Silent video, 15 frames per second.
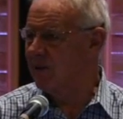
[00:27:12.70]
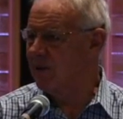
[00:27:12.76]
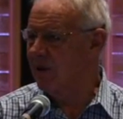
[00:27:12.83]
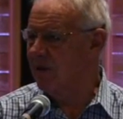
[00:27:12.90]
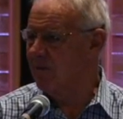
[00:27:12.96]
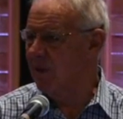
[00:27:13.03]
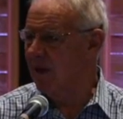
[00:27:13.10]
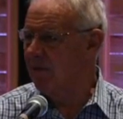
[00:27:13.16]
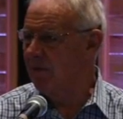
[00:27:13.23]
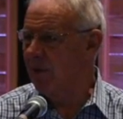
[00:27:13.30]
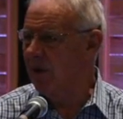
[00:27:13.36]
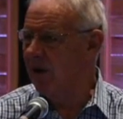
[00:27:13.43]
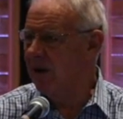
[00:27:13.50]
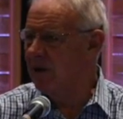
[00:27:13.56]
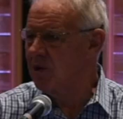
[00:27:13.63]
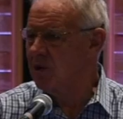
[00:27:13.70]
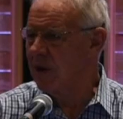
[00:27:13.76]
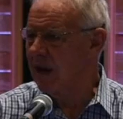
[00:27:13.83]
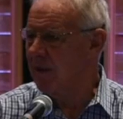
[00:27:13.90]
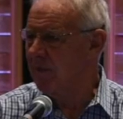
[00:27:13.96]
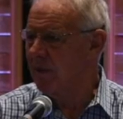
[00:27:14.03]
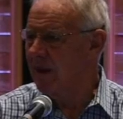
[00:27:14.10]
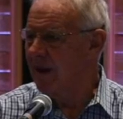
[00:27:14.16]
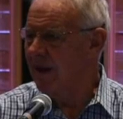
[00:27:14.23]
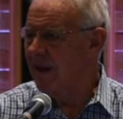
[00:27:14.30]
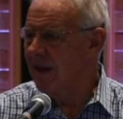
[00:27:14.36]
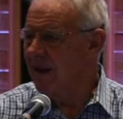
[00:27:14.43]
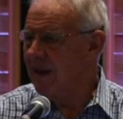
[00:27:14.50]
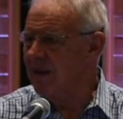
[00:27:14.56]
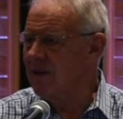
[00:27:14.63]
You see, my bodily shape
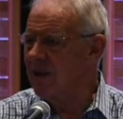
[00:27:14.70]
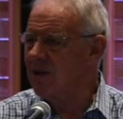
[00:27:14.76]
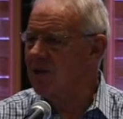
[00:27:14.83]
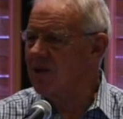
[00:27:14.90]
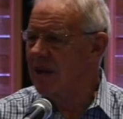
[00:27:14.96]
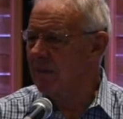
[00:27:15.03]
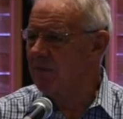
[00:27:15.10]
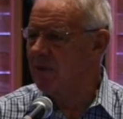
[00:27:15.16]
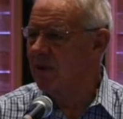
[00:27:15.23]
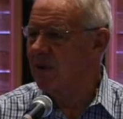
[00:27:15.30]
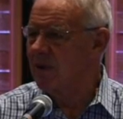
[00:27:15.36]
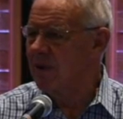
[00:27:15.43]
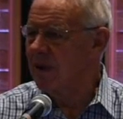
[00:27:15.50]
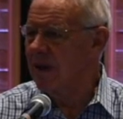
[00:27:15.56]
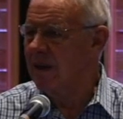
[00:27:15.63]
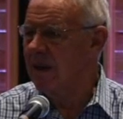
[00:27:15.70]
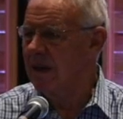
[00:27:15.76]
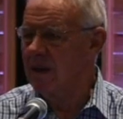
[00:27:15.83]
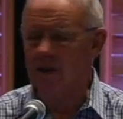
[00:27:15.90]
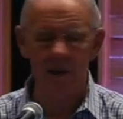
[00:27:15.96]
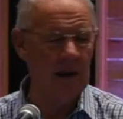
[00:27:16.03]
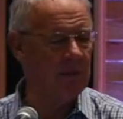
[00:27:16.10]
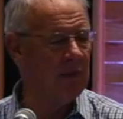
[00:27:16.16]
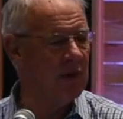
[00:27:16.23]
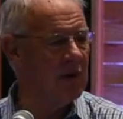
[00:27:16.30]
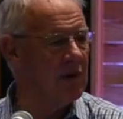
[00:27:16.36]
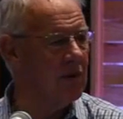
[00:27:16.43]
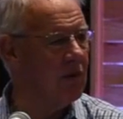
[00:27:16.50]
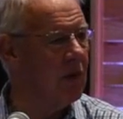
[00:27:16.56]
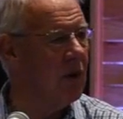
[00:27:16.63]
is accepted in the
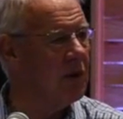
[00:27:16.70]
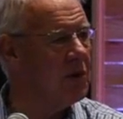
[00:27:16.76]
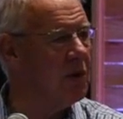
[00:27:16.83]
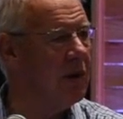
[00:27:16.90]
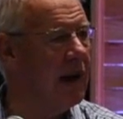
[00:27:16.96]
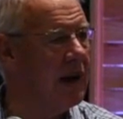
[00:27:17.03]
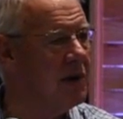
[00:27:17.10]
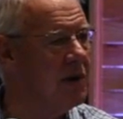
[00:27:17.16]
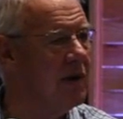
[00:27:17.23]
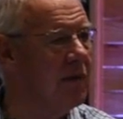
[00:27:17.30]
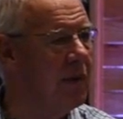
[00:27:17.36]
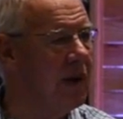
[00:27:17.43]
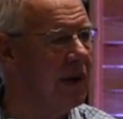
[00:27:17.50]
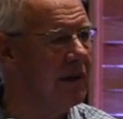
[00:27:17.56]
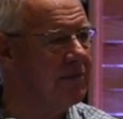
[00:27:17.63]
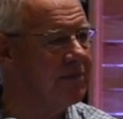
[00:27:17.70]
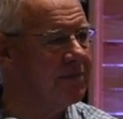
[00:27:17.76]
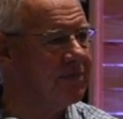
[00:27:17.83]
acceptance of God's creation of me.